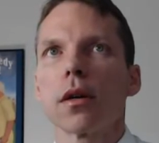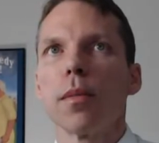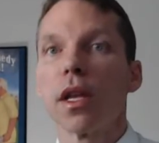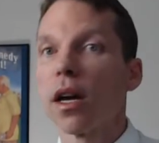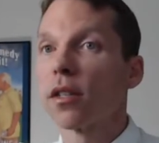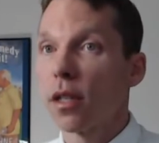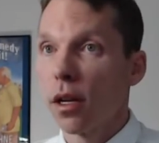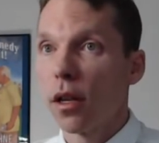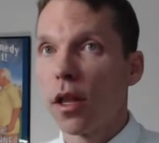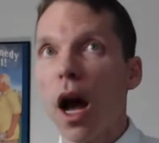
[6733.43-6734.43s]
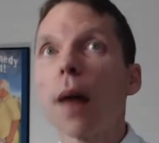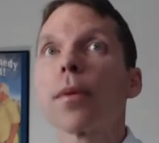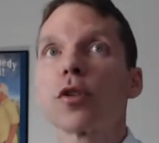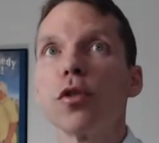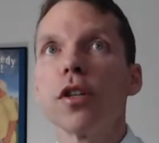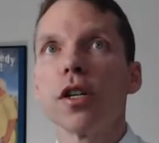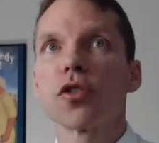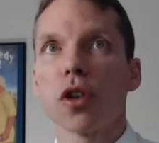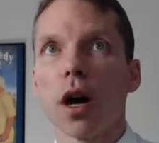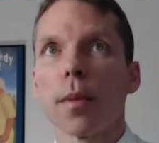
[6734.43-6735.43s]
because the
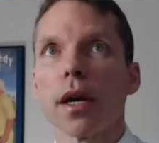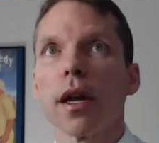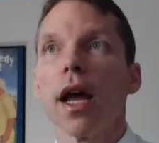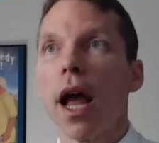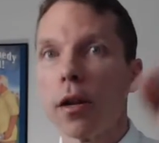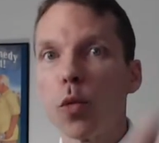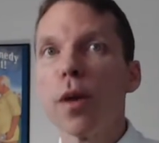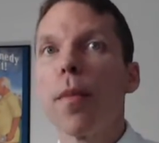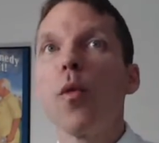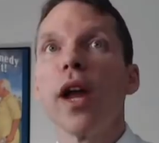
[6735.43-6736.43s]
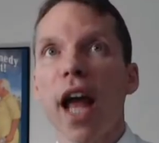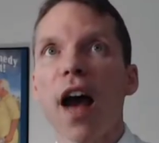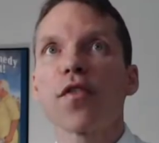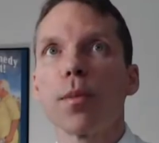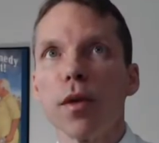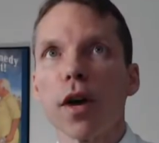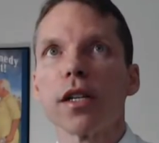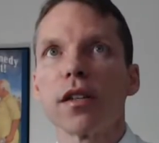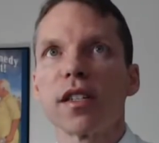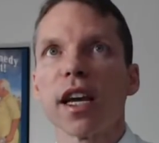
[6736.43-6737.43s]
opportunities are coming, and we have to be
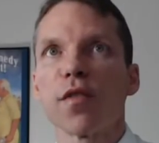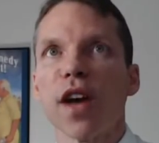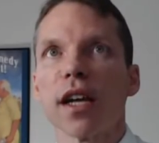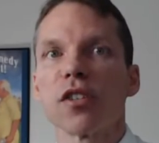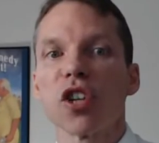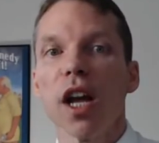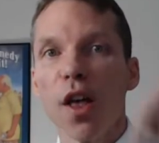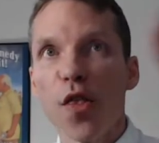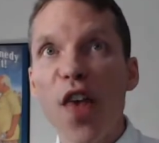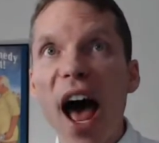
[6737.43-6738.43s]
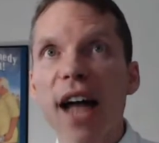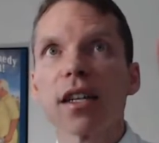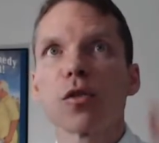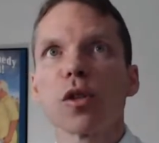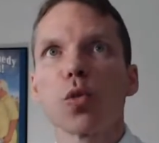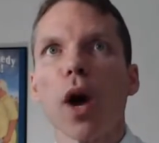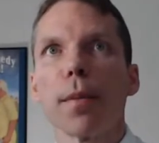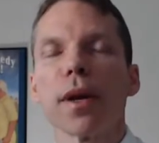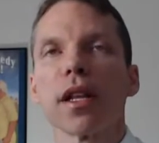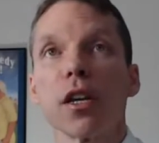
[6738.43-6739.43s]
ready to take advantage. That is what's
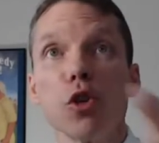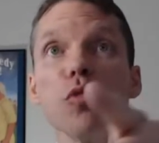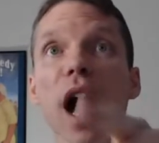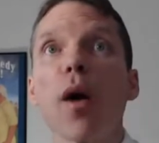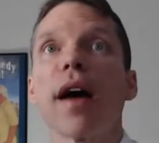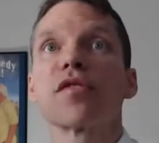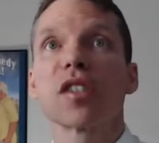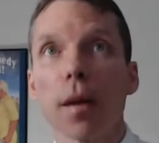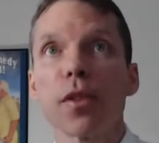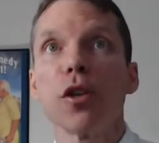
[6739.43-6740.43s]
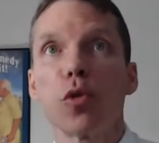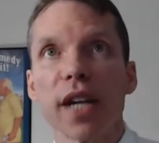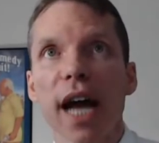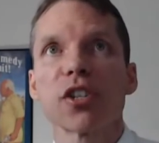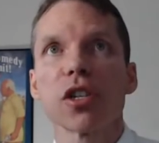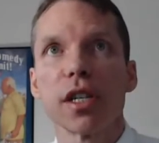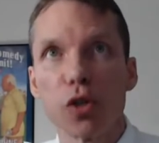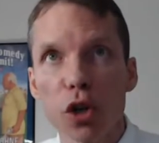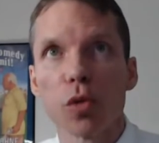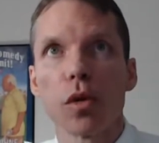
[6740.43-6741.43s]
white pilling. You now have something you can actually
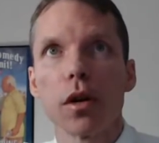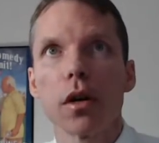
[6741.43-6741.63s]
do.